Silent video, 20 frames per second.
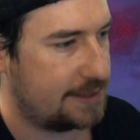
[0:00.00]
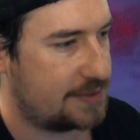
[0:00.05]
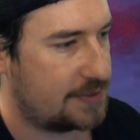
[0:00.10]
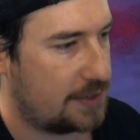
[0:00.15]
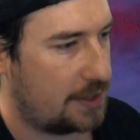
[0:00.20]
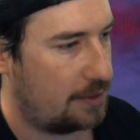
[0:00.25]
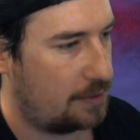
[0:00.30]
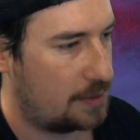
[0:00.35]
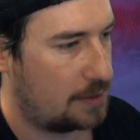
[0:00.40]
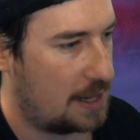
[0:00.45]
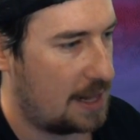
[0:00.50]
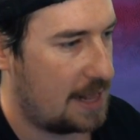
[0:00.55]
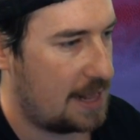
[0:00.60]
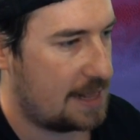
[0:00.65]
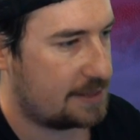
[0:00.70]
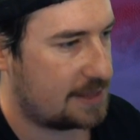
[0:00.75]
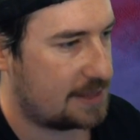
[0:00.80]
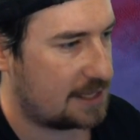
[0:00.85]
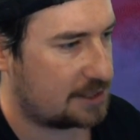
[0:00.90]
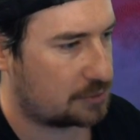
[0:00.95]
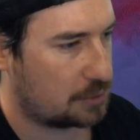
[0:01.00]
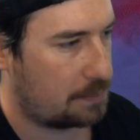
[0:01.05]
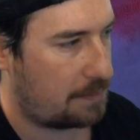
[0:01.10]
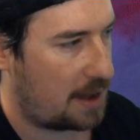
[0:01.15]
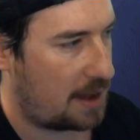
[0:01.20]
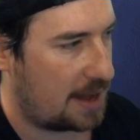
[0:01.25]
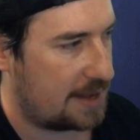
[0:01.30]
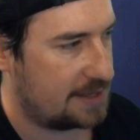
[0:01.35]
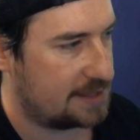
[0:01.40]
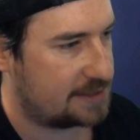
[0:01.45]
So that's what
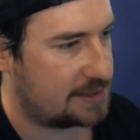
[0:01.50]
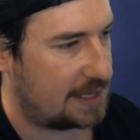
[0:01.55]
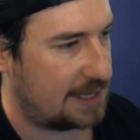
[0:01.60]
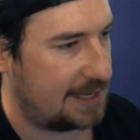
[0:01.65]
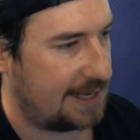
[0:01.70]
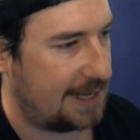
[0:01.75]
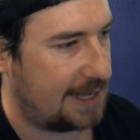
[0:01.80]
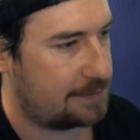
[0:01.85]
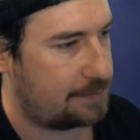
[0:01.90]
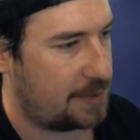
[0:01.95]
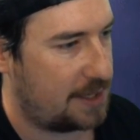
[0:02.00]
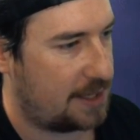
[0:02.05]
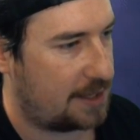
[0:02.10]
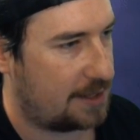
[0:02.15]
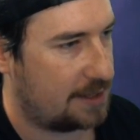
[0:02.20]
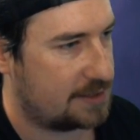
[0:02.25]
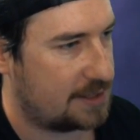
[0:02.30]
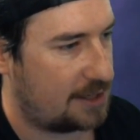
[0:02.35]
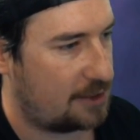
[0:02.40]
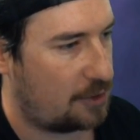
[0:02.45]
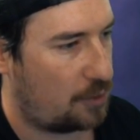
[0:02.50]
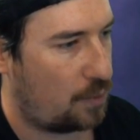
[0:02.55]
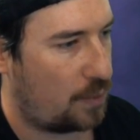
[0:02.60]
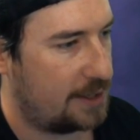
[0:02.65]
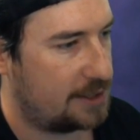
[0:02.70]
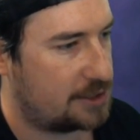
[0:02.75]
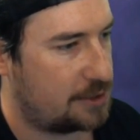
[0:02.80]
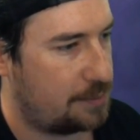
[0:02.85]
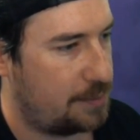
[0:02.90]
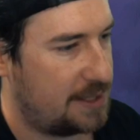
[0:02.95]
mine is set at, because I don't
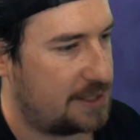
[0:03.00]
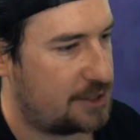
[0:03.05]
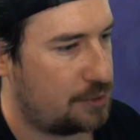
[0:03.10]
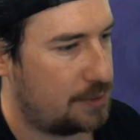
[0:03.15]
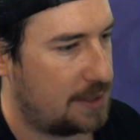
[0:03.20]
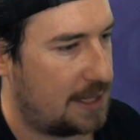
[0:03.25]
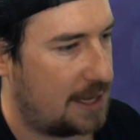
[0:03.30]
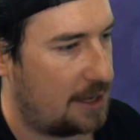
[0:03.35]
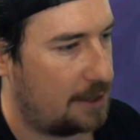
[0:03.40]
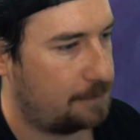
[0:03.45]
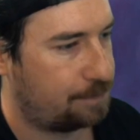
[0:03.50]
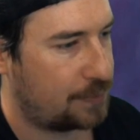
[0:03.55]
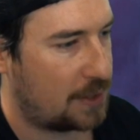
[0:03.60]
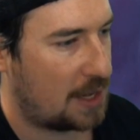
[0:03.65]
want it to be too loud.